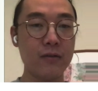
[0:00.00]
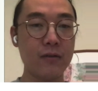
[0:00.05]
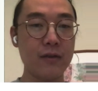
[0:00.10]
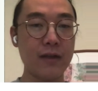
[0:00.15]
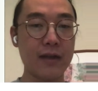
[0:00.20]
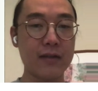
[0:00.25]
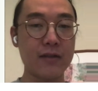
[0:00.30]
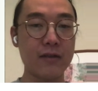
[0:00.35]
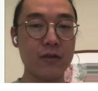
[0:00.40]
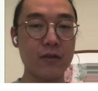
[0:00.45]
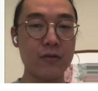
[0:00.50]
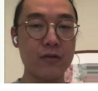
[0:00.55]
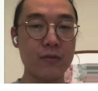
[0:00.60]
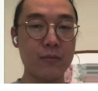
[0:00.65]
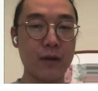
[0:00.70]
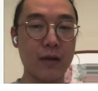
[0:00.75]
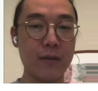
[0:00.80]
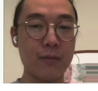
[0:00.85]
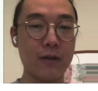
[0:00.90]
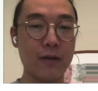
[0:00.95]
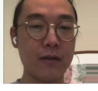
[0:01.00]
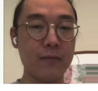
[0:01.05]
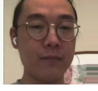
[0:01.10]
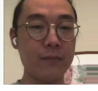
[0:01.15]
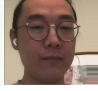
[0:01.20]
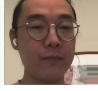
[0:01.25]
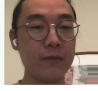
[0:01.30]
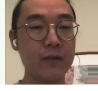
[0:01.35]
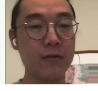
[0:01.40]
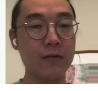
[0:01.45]
execution pipeline.
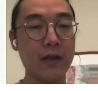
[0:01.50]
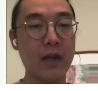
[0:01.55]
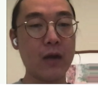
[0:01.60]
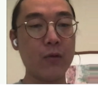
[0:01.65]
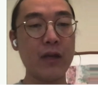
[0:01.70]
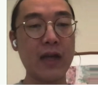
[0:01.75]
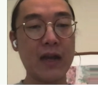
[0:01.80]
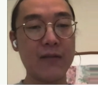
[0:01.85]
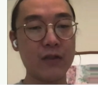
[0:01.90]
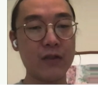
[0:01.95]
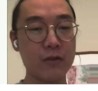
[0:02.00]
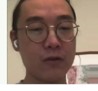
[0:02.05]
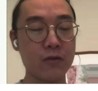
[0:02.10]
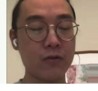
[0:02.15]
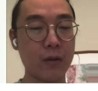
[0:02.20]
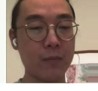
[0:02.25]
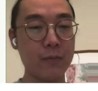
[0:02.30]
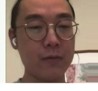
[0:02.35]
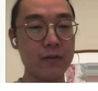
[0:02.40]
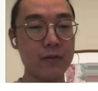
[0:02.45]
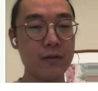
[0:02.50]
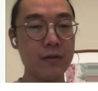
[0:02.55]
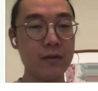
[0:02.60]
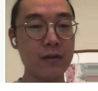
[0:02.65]
So now we have the script.